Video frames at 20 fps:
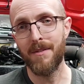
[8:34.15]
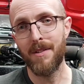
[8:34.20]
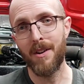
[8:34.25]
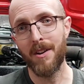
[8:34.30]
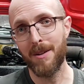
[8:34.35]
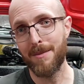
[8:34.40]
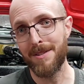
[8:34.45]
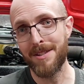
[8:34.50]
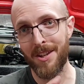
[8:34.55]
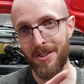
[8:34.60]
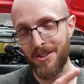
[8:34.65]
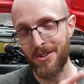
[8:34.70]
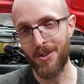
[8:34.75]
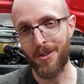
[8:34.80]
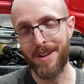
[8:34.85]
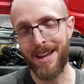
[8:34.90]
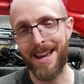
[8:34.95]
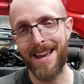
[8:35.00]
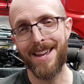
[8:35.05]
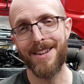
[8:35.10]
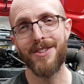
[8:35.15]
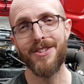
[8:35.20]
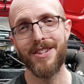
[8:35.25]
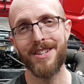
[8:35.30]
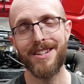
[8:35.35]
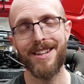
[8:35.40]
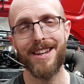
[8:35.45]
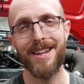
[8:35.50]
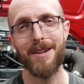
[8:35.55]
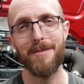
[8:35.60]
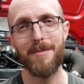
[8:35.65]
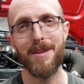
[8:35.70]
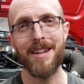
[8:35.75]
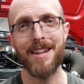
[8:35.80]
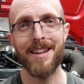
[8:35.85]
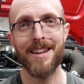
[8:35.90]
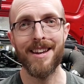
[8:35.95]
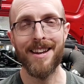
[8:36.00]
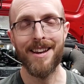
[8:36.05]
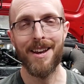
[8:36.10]
Now, I'm going to be touching on that engine in a
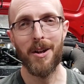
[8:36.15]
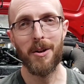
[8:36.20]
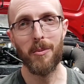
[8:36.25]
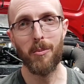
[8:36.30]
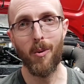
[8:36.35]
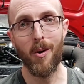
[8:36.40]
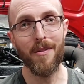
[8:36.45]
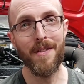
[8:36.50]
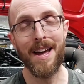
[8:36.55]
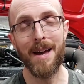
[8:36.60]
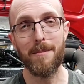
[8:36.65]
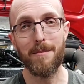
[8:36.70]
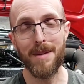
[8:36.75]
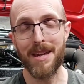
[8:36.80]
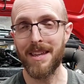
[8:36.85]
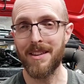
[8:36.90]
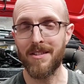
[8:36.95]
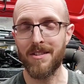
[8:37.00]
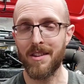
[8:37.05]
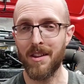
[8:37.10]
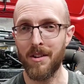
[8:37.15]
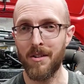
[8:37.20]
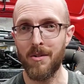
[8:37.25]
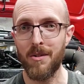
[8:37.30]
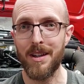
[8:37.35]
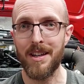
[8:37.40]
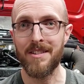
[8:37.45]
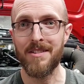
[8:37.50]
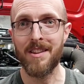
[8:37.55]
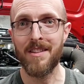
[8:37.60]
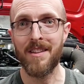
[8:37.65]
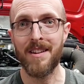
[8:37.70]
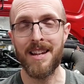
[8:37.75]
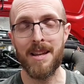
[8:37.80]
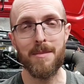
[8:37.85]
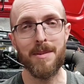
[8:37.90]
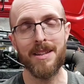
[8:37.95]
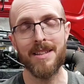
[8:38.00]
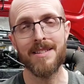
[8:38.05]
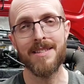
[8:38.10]
minute. And what that means, though, is that the
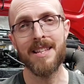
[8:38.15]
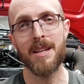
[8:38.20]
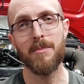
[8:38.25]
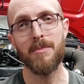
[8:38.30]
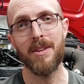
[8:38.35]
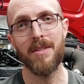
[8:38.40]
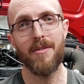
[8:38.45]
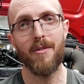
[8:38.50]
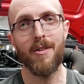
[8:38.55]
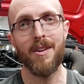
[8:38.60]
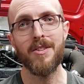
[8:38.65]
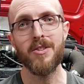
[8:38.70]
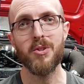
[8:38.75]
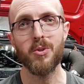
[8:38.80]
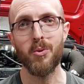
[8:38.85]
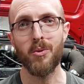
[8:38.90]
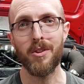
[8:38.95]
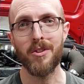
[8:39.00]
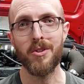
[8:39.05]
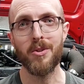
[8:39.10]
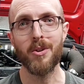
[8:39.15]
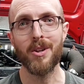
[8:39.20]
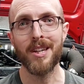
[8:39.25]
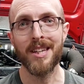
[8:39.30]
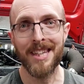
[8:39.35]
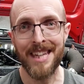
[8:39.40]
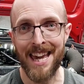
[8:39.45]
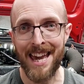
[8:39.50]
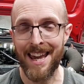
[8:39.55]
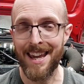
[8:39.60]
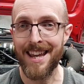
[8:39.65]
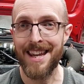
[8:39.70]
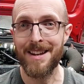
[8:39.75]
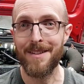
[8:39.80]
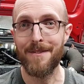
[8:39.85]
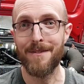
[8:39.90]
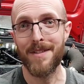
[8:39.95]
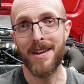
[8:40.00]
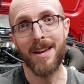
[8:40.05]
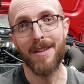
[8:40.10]
limited slip differential that you can get in a
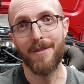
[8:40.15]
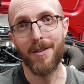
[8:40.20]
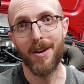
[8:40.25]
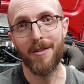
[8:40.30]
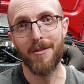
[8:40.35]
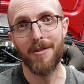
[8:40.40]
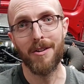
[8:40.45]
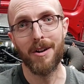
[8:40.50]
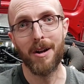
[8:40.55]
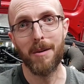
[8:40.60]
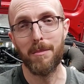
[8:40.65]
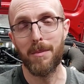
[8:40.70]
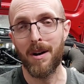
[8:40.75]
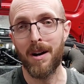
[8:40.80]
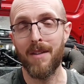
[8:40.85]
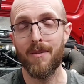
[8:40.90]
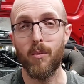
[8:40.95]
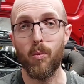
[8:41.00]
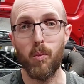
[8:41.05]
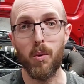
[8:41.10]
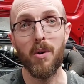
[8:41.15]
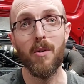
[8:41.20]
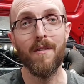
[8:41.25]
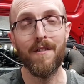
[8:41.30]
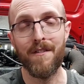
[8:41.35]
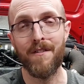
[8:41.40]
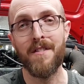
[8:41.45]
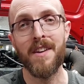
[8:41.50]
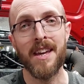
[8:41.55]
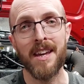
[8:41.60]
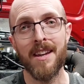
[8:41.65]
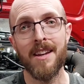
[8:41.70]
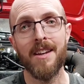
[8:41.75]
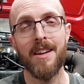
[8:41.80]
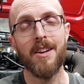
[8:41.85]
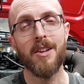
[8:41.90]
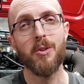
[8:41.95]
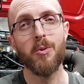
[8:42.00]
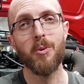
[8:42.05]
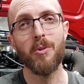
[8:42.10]
Fiat 500R Bath will fit
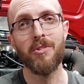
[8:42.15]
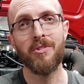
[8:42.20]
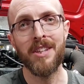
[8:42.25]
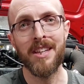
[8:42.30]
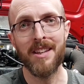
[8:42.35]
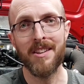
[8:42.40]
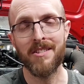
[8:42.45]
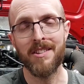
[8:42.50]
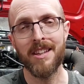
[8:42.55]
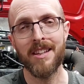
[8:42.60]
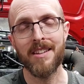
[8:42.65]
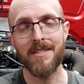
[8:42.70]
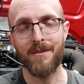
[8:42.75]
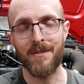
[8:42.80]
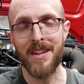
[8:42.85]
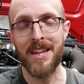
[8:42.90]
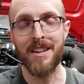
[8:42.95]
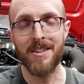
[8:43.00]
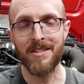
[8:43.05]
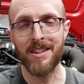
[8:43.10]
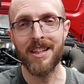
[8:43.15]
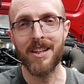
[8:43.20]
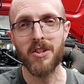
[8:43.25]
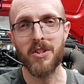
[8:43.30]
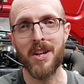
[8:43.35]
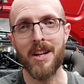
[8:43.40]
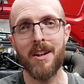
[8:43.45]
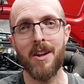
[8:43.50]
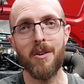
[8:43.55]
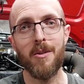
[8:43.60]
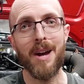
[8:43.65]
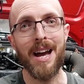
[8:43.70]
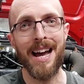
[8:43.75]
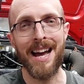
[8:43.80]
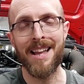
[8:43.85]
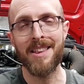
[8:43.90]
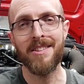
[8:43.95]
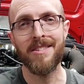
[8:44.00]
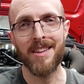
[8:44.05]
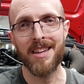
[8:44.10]
your Fiat Cinquecento
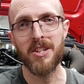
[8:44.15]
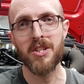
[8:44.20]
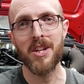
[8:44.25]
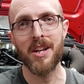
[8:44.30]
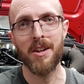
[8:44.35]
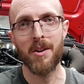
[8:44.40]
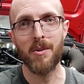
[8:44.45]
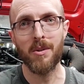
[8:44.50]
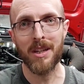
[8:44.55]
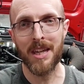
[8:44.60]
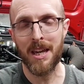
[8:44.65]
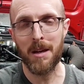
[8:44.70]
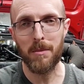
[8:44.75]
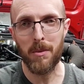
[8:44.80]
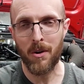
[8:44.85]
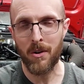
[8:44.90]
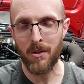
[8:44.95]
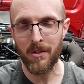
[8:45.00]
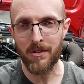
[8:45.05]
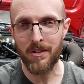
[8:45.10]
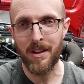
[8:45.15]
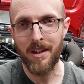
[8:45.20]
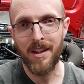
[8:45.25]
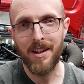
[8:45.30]
and Seicento gearbox.